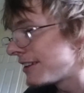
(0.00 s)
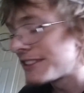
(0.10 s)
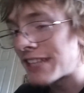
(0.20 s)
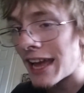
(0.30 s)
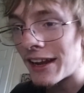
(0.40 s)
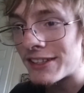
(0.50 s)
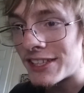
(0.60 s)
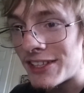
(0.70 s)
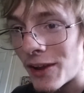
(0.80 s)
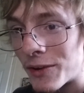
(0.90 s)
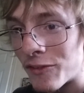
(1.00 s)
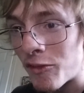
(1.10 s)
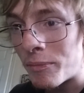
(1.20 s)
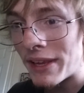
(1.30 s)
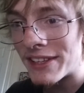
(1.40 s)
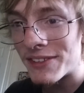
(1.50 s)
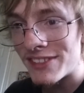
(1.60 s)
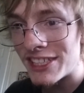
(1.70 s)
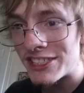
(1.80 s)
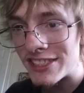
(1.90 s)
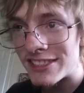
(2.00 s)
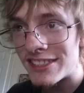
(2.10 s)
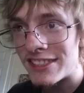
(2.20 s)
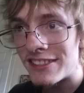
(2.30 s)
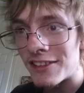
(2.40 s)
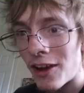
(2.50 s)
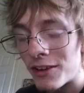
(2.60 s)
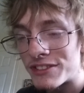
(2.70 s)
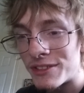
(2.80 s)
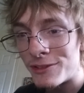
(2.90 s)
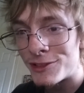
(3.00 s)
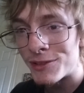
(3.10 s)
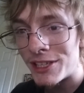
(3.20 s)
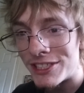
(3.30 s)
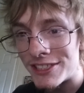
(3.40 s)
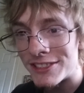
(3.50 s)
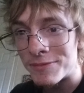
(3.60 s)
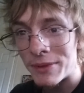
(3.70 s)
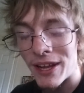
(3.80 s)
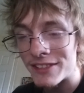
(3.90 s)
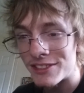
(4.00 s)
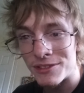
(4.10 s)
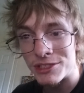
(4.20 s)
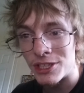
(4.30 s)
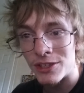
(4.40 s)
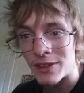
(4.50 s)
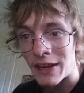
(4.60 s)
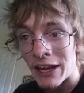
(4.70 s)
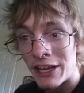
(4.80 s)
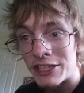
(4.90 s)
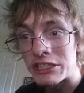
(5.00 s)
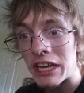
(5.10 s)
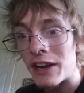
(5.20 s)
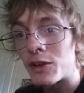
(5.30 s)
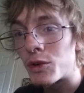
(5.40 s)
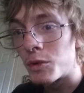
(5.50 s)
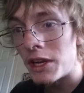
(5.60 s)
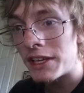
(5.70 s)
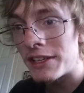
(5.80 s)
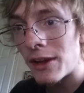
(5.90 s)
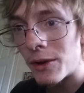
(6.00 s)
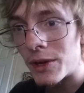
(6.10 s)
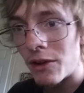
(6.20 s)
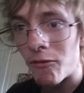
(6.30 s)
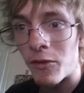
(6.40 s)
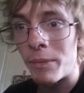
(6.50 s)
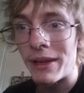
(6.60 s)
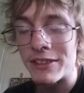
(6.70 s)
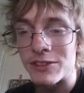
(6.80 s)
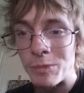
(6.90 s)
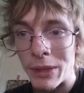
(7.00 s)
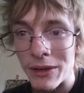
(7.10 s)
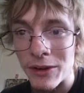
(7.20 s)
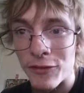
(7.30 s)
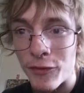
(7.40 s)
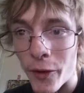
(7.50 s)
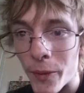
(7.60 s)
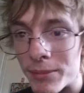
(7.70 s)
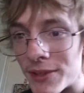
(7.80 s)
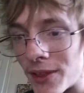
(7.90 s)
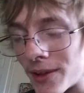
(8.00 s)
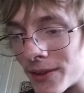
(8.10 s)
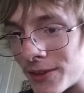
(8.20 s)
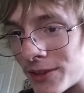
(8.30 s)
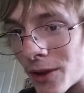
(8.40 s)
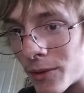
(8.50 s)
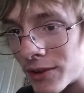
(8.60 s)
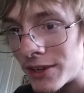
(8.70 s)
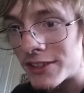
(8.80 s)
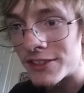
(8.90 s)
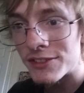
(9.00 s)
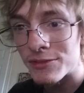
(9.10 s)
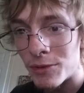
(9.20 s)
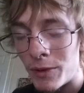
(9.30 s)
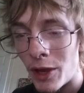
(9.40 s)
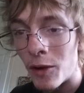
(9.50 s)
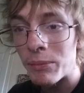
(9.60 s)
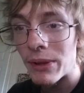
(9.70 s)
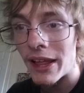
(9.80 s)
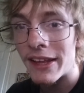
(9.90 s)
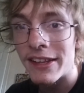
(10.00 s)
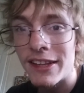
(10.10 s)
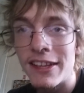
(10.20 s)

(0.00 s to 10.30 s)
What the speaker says: Shout out to yogurt for being delicious and also nutritious, but not so sugary. Shout out to Greek yogurt for being a superior form to the other yogurt, because screw Yoplait.